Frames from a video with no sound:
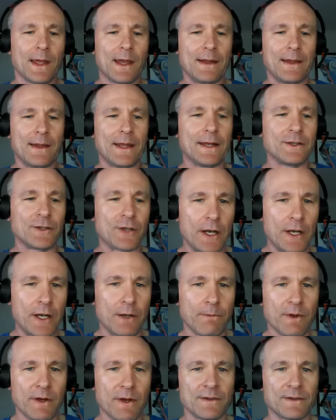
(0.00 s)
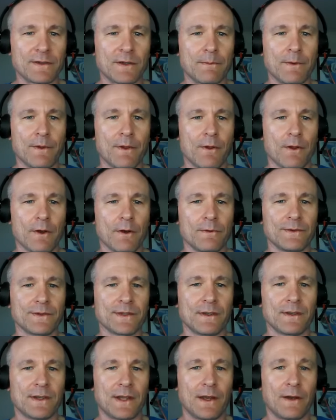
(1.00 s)
and then is getting rid of some of the loans
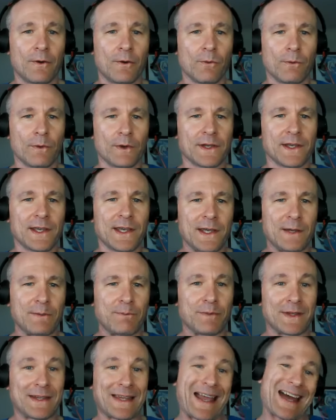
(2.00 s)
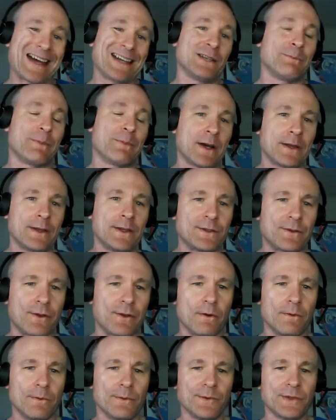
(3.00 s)
that they don't want to keep, but they had to buy these
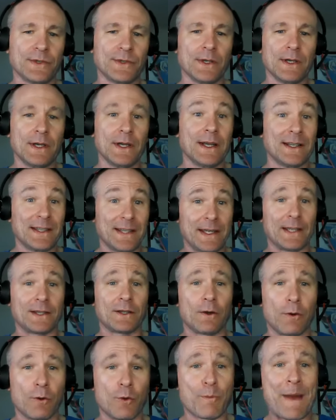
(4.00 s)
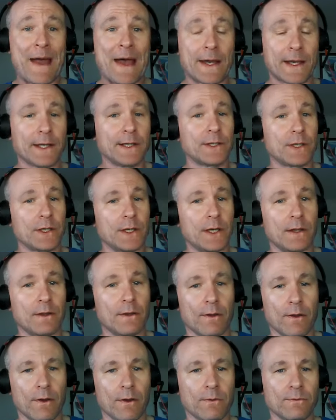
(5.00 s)
loans to get the whole package and get
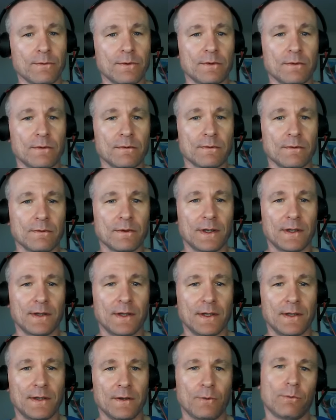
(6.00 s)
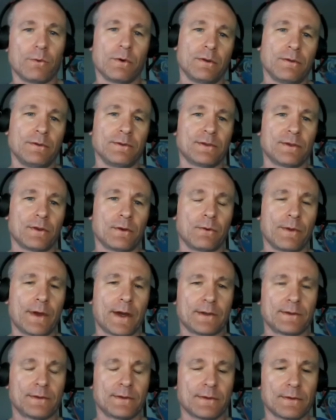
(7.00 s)
the loans that they did want. So
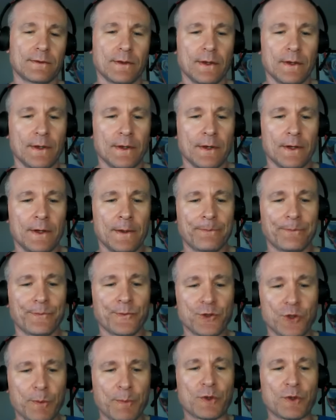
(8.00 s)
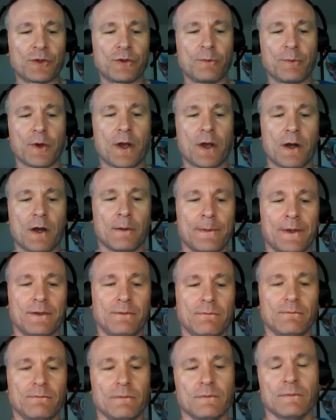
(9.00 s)
that's super, super
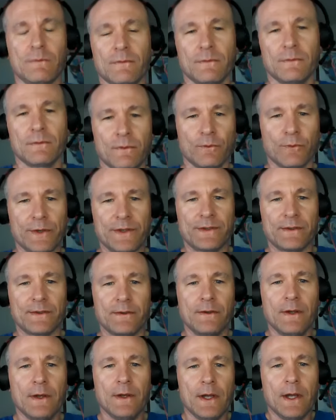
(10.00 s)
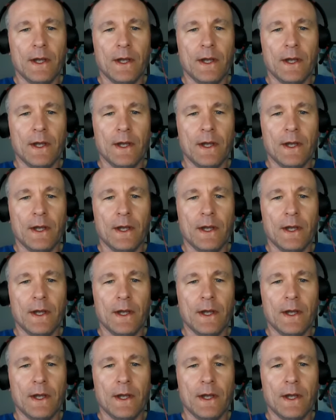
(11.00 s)
common reason.